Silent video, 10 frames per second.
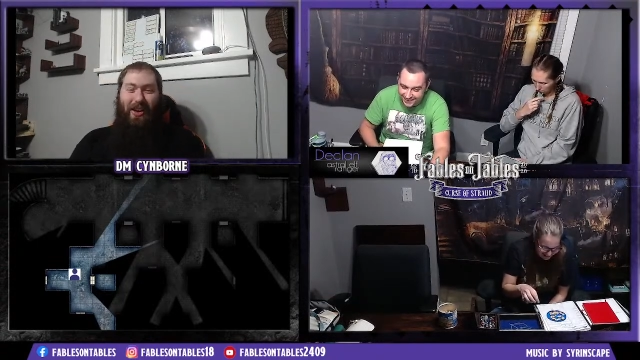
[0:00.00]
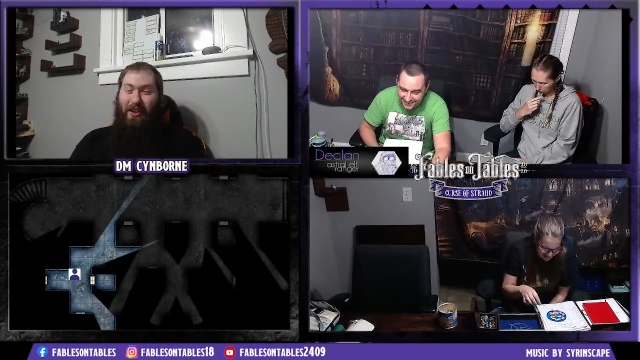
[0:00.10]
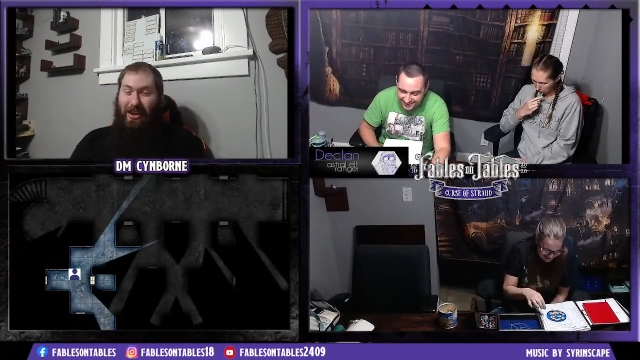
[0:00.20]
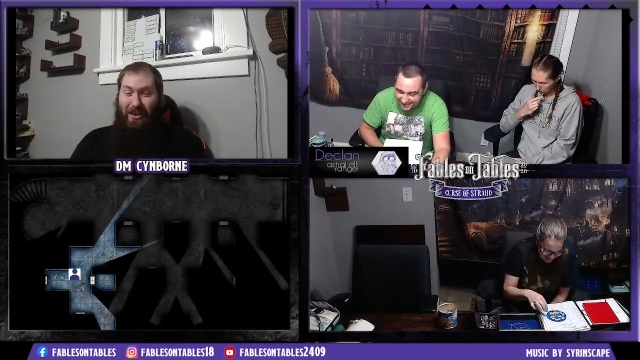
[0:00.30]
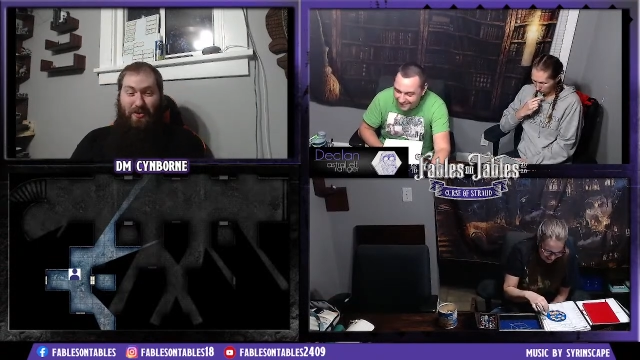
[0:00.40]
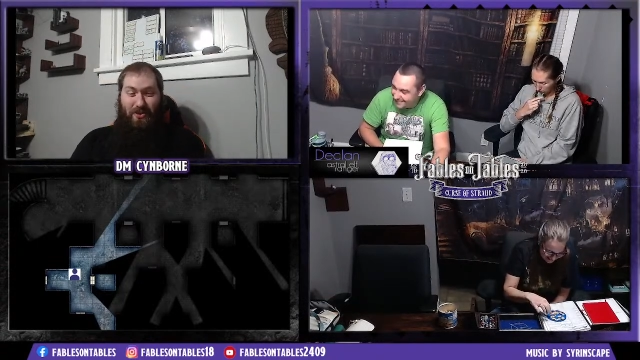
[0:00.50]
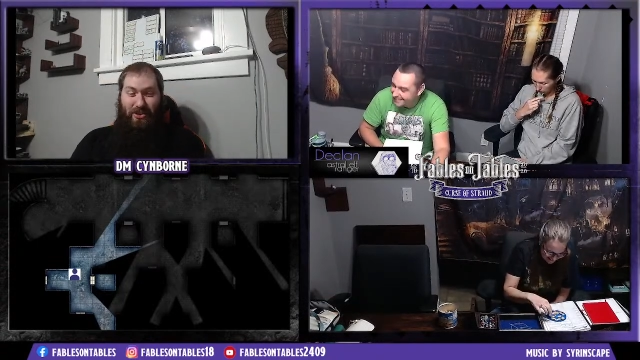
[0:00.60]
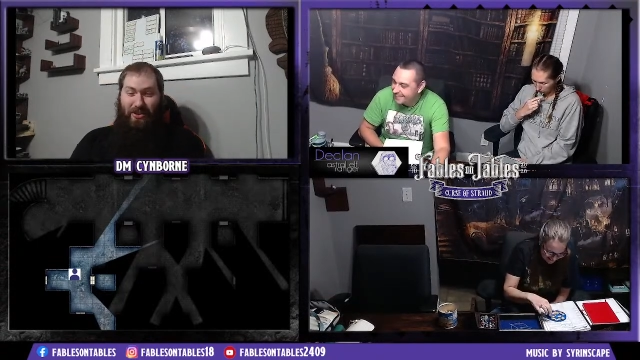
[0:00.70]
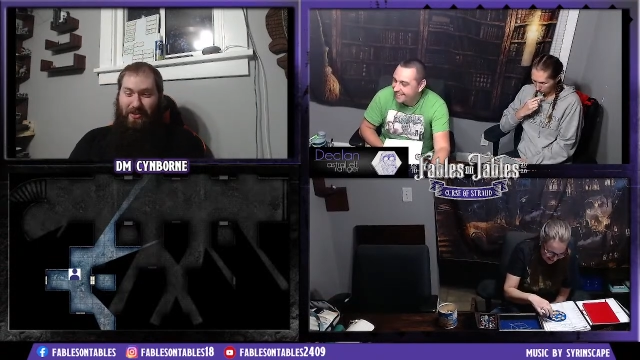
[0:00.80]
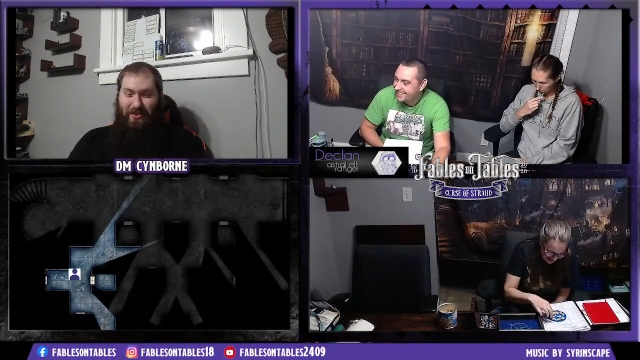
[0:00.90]
Oh, yeah, you
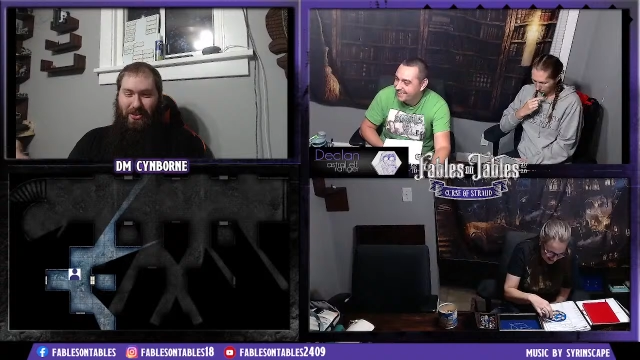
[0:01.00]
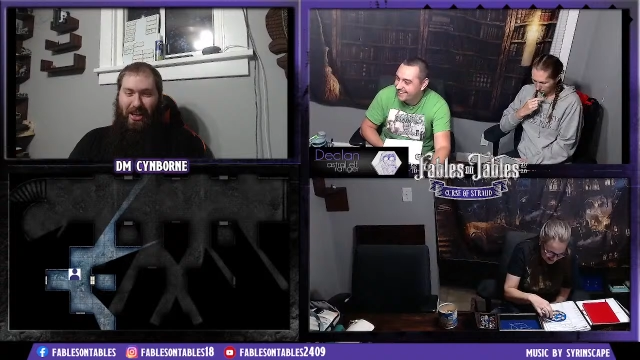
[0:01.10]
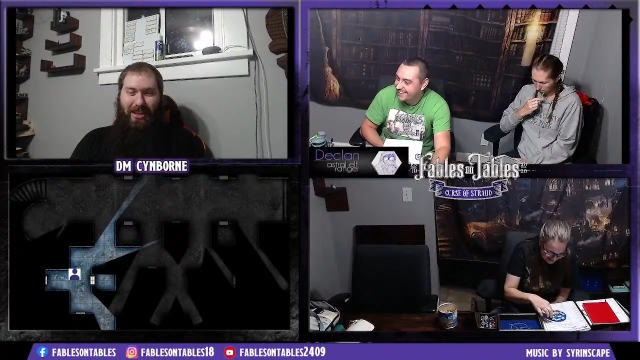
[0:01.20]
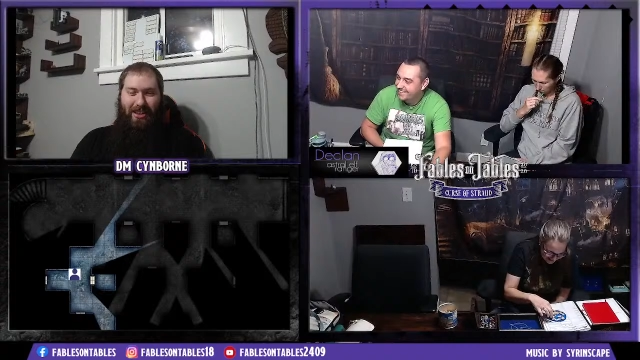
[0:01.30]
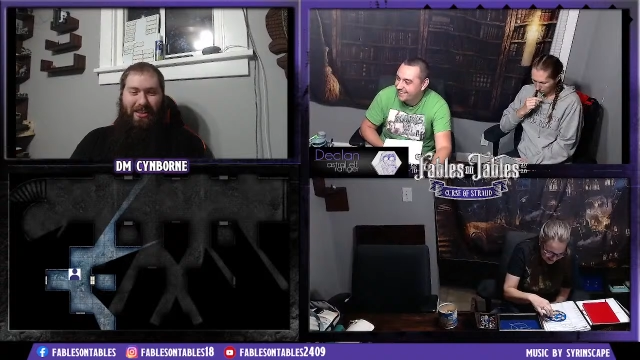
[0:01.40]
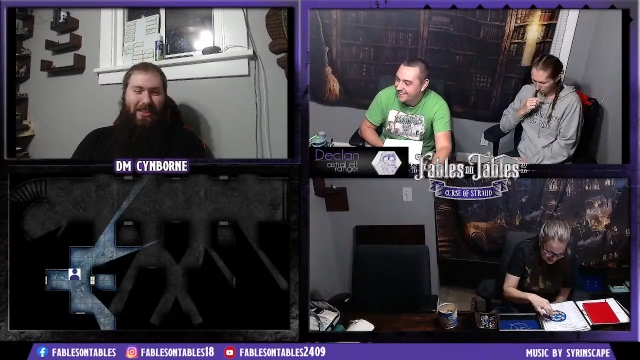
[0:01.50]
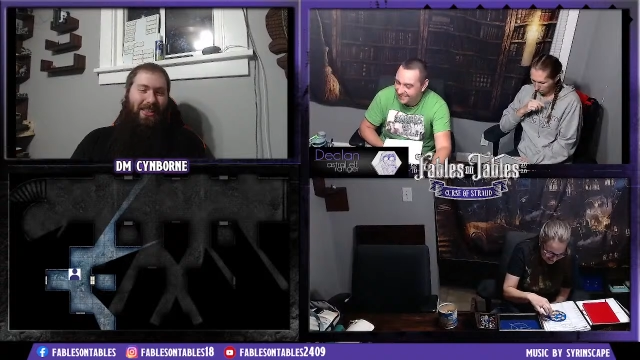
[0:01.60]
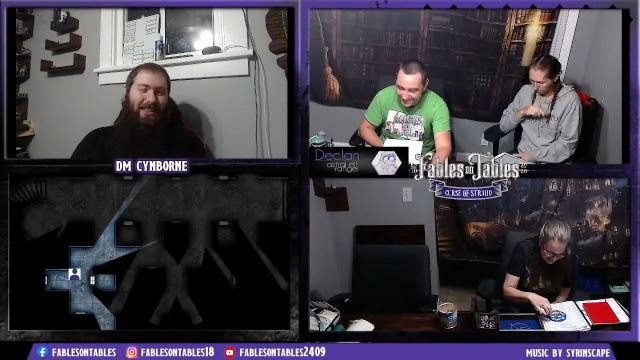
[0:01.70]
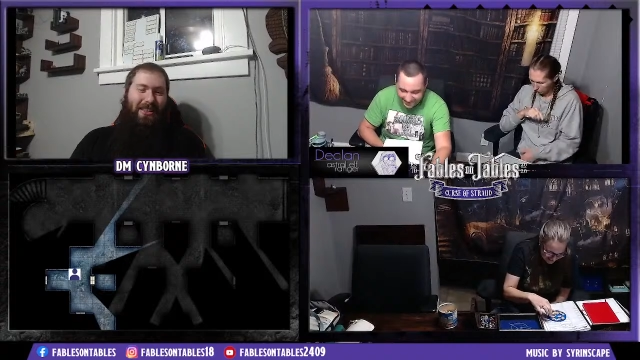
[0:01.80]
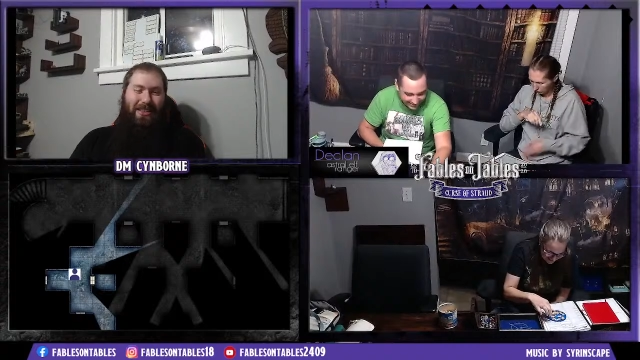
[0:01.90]
should have tried.
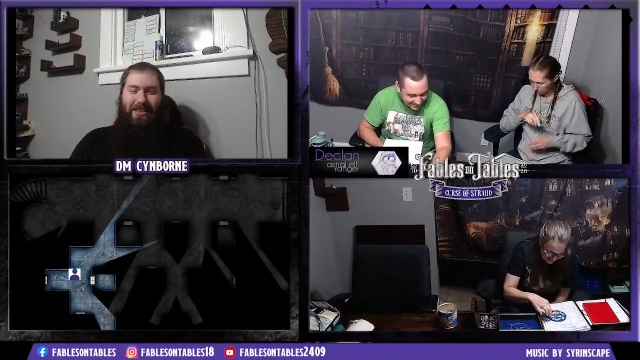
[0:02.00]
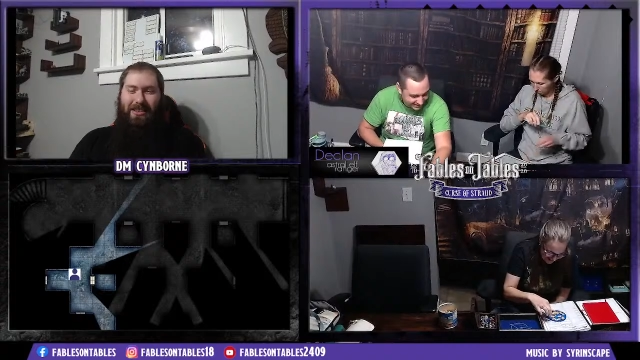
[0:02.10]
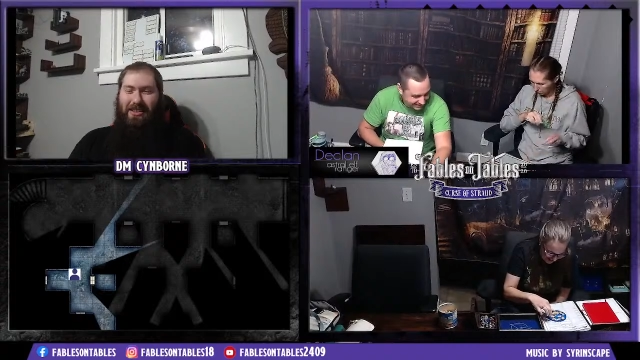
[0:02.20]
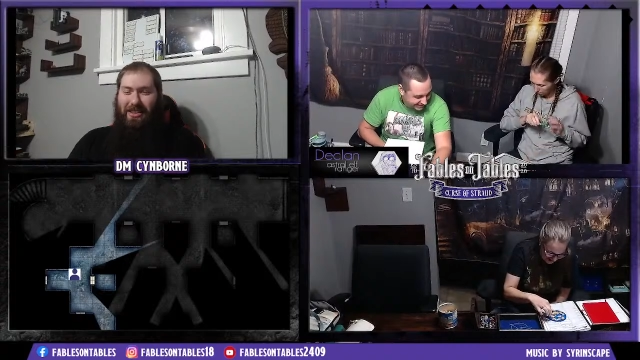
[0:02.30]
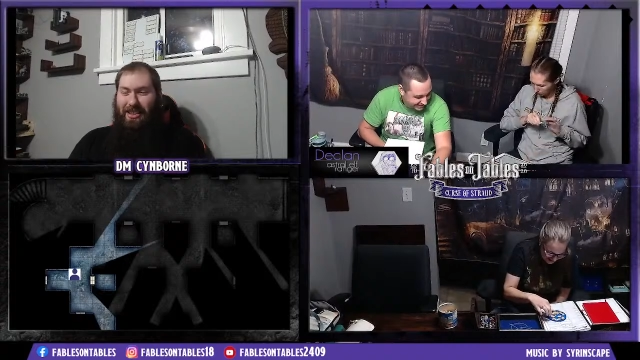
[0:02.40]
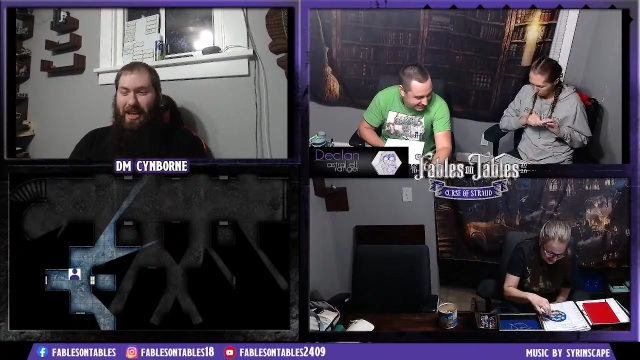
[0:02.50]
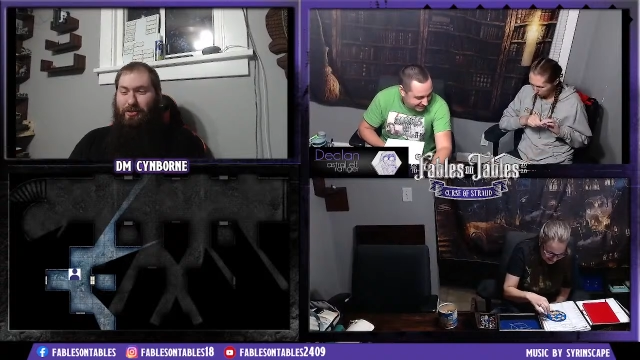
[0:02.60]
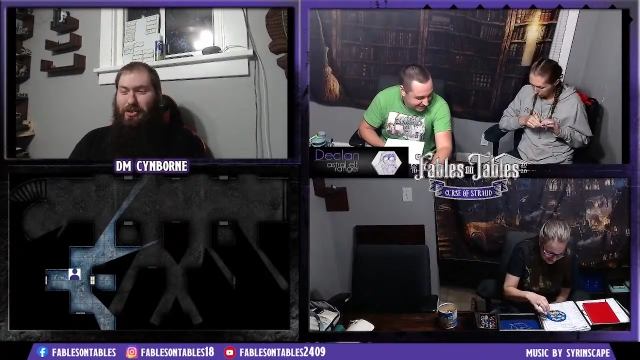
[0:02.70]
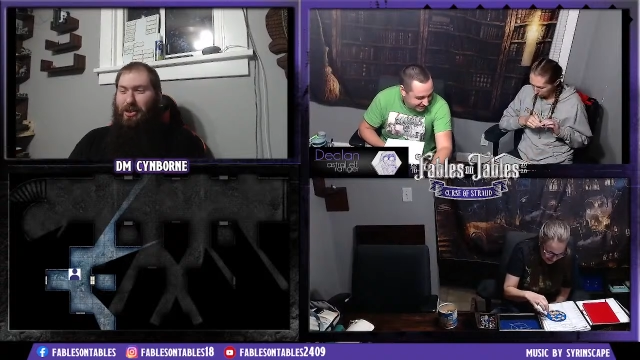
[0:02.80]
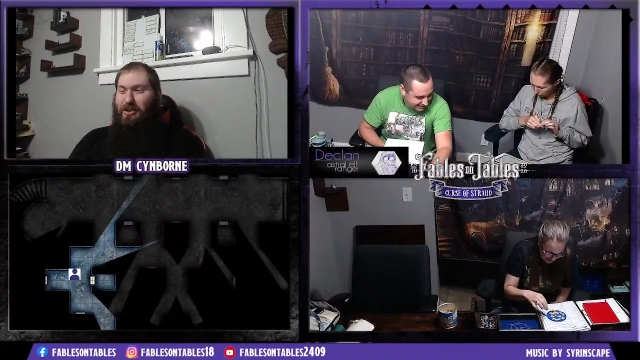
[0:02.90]
The same
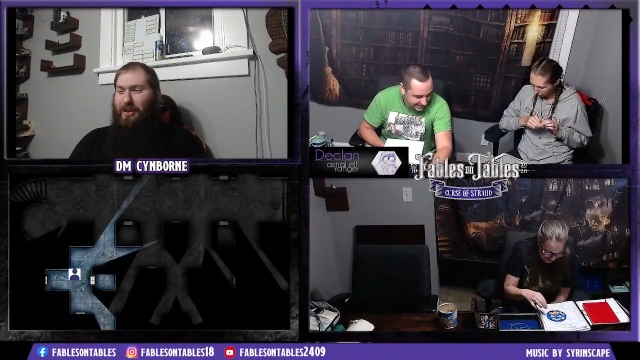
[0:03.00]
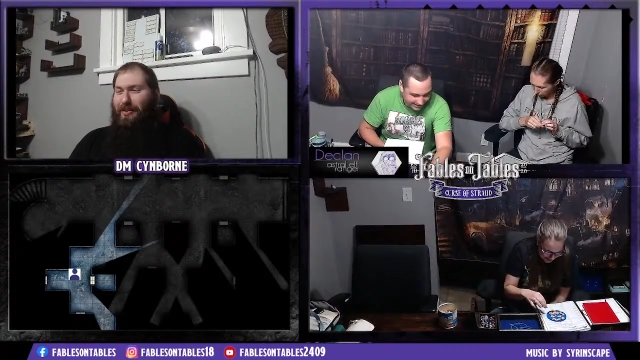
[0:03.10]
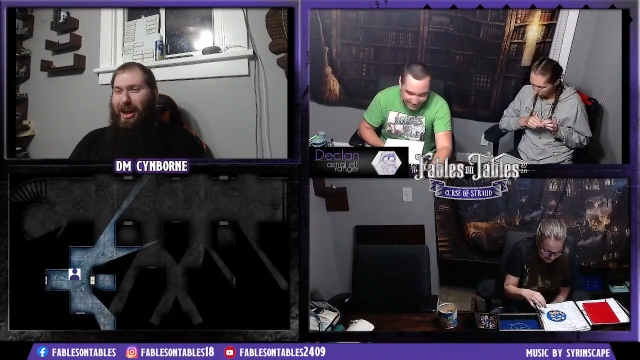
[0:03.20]
result would have